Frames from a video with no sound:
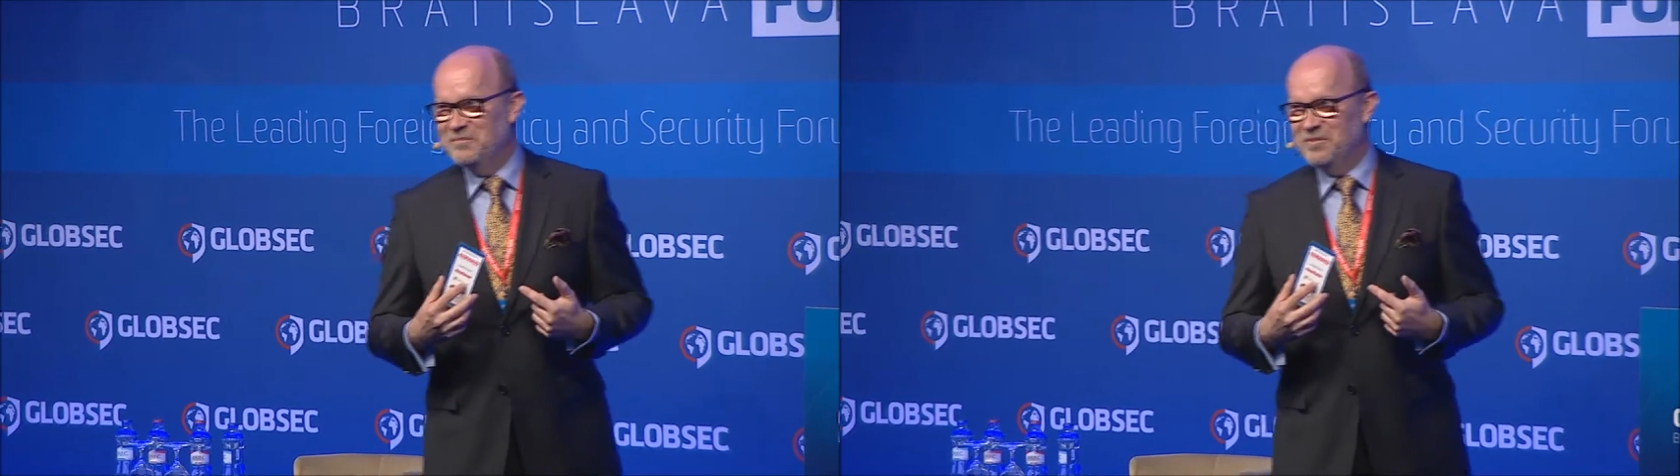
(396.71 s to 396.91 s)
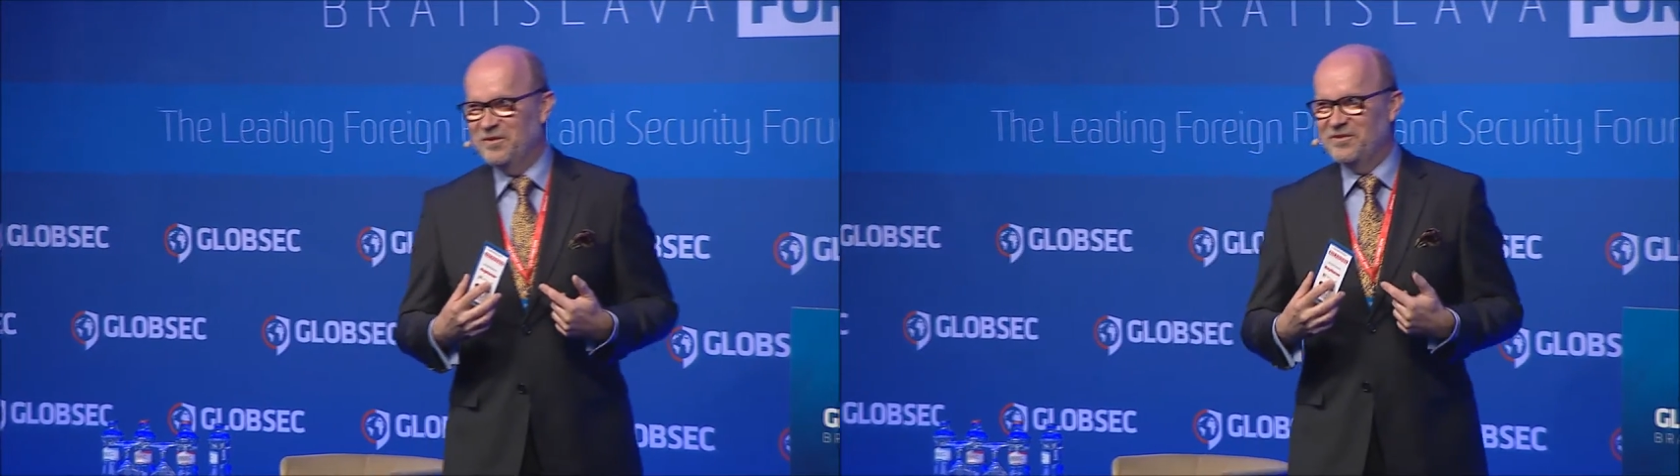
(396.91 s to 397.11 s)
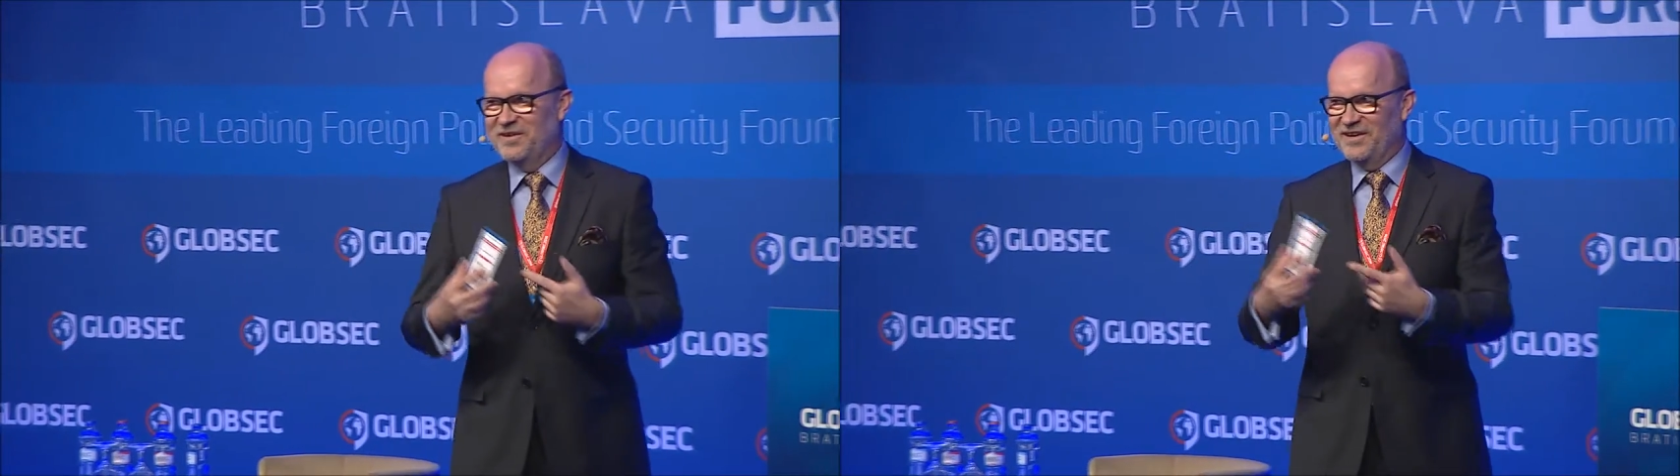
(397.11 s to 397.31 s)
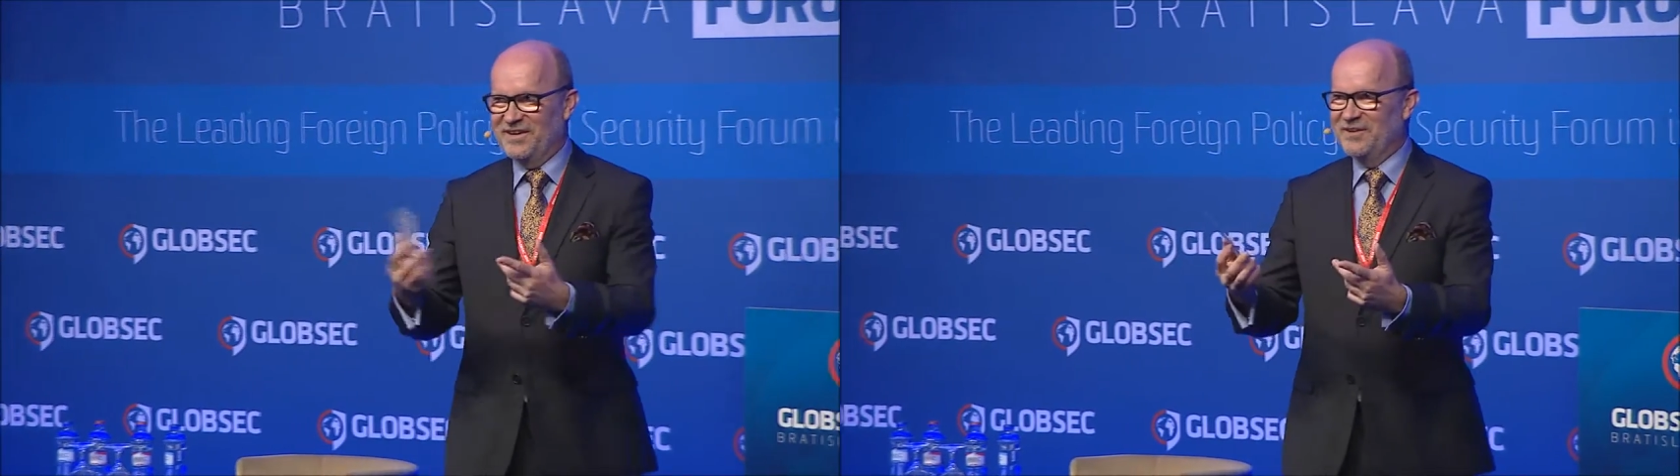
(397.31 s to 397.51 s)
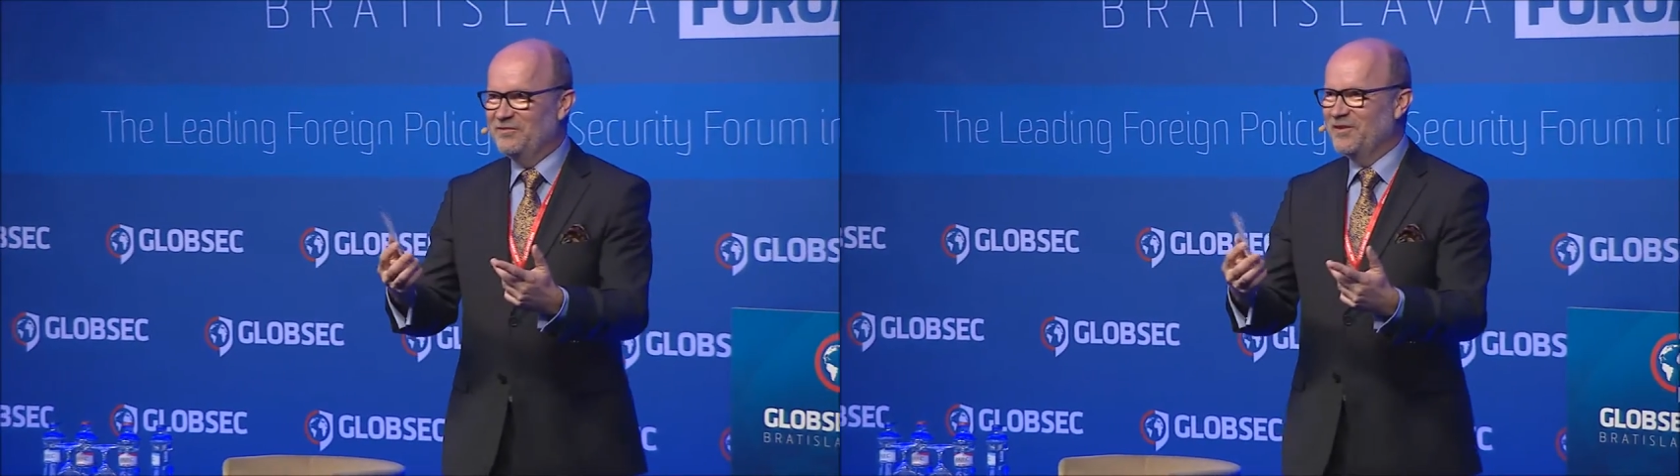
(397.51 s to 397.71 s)
bothering
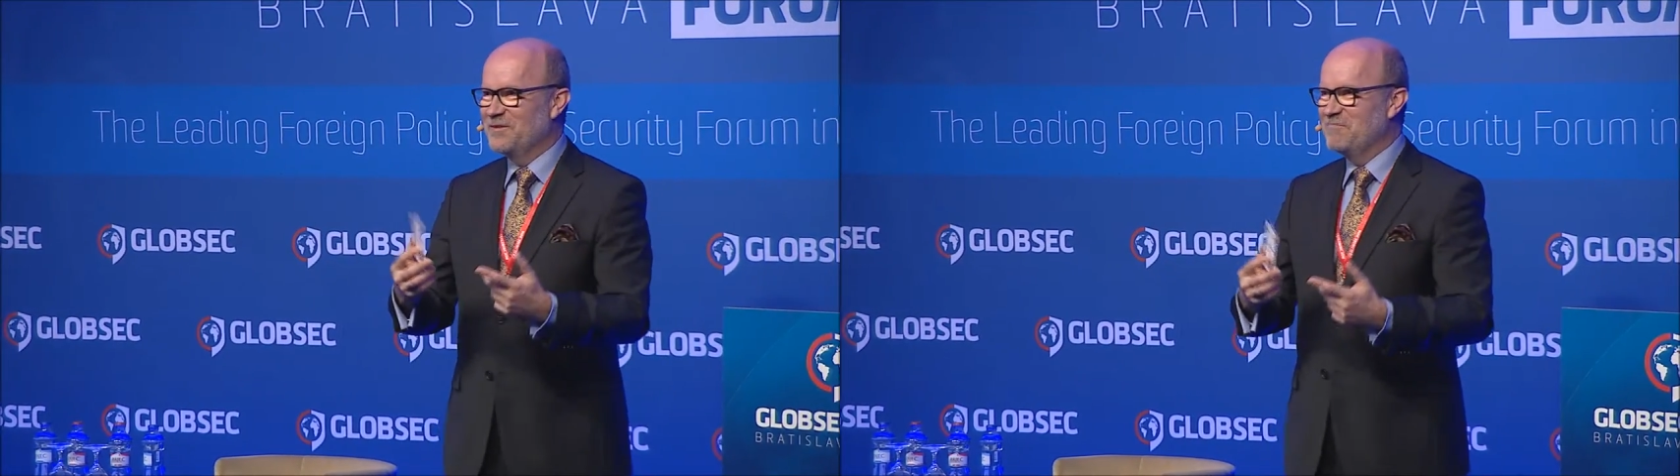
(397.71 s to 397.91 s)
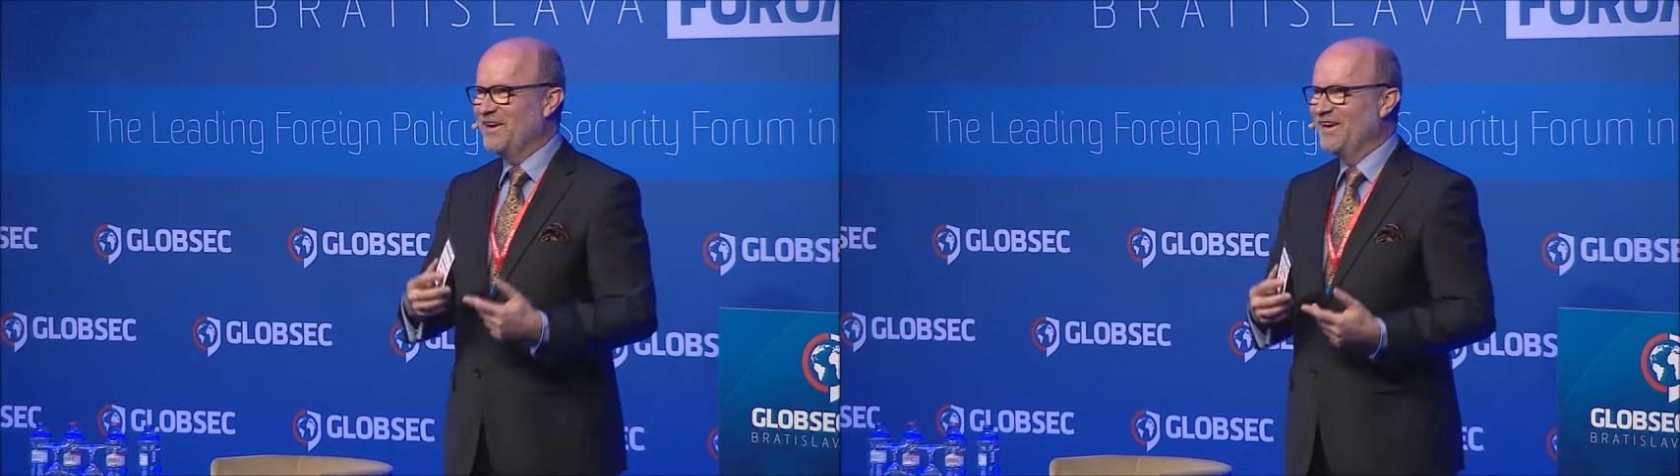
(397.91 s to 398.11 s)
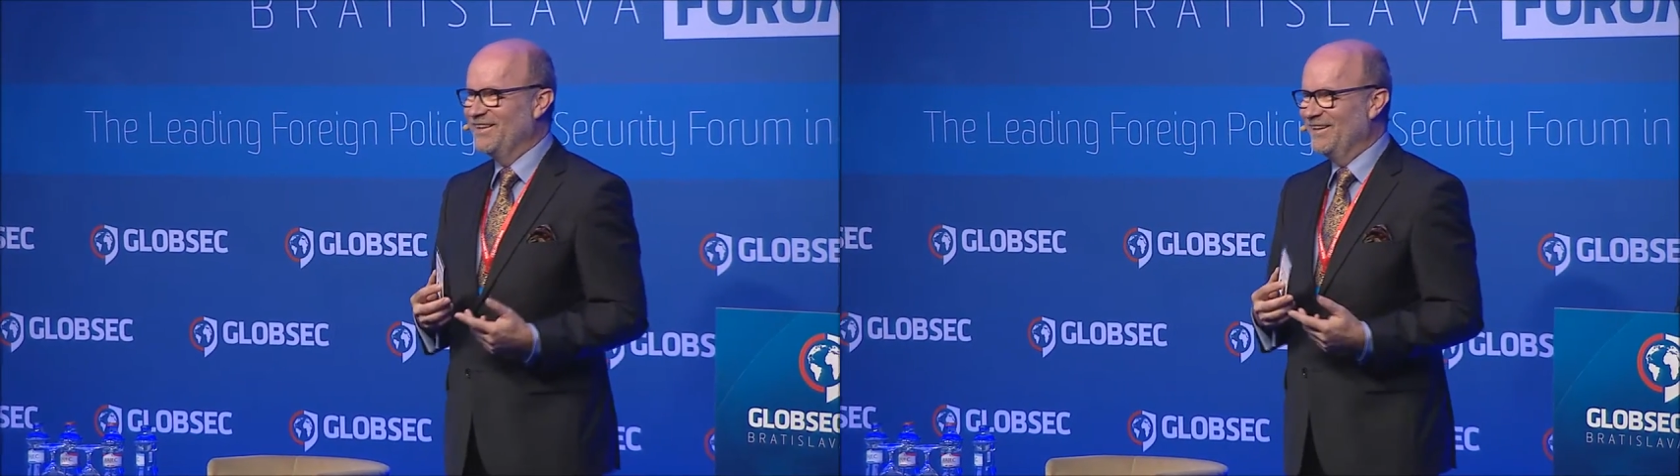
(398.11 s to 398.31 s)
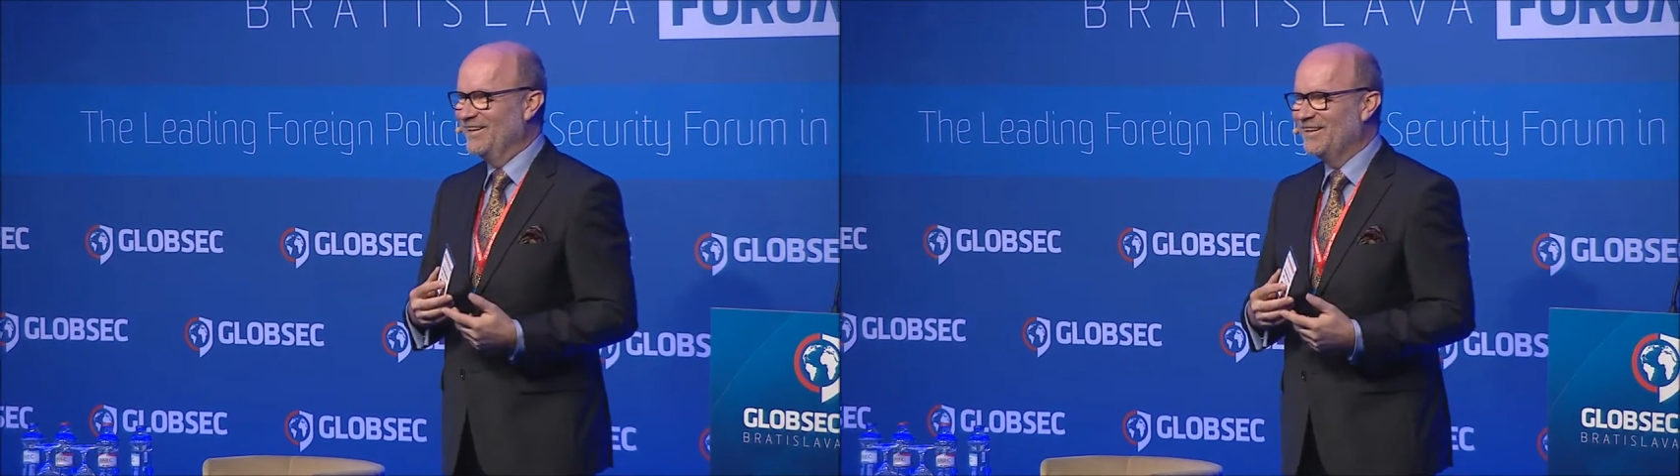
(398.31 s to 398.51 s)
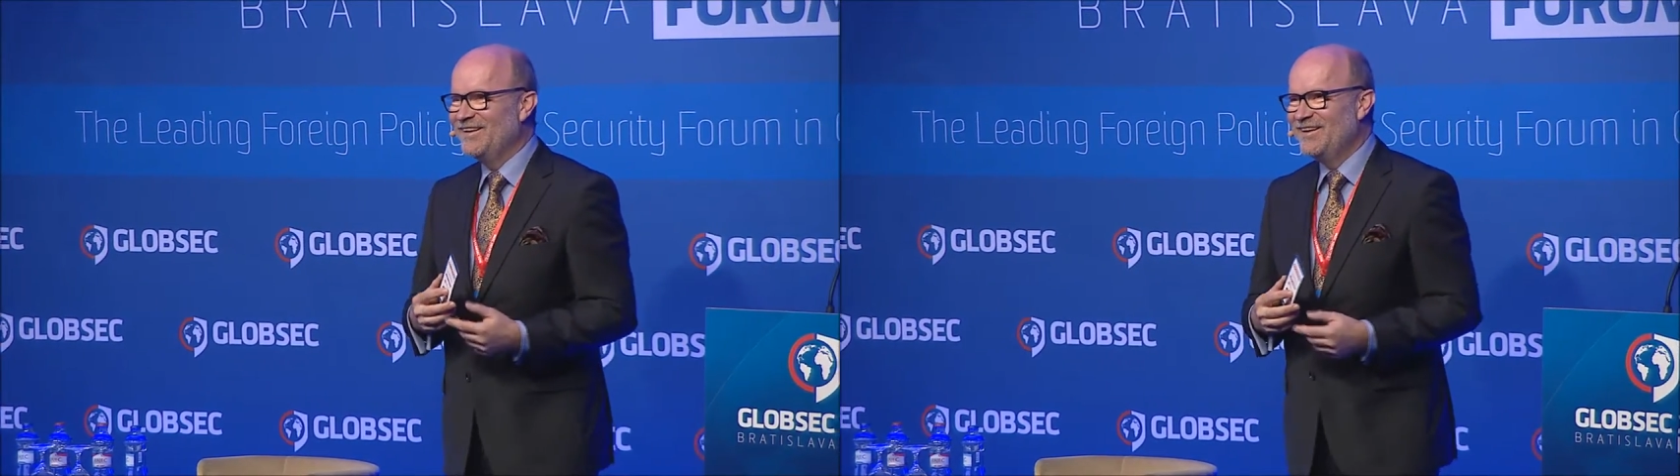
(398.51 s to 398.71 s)
you for the beginning